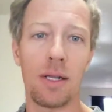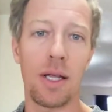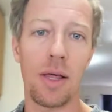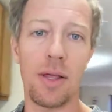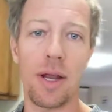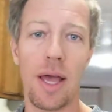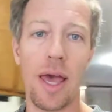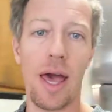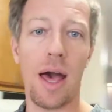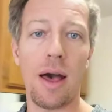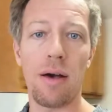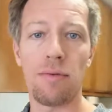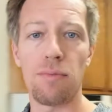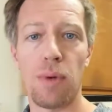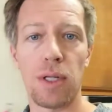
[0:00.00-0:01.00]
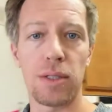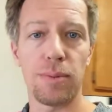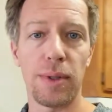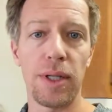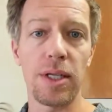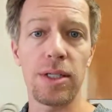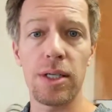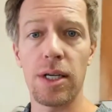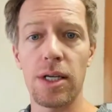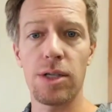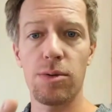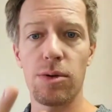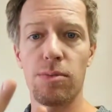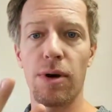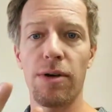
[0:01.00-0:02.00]
now that I have multiple listings
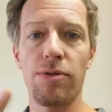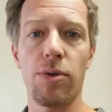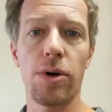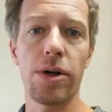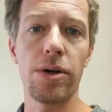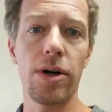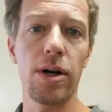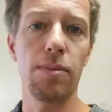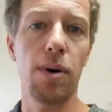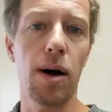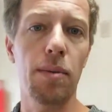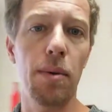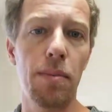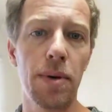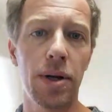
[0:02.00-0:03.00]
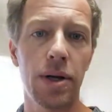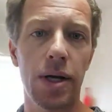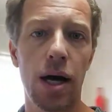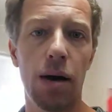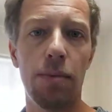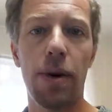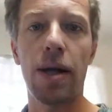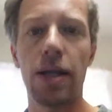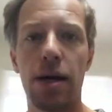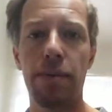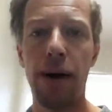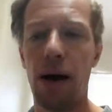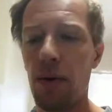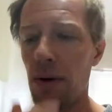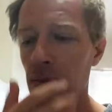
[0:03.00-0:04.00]
with my 4-unit apartment building out by Lake
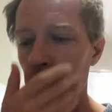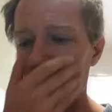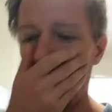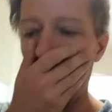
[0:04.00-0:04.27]
Powell.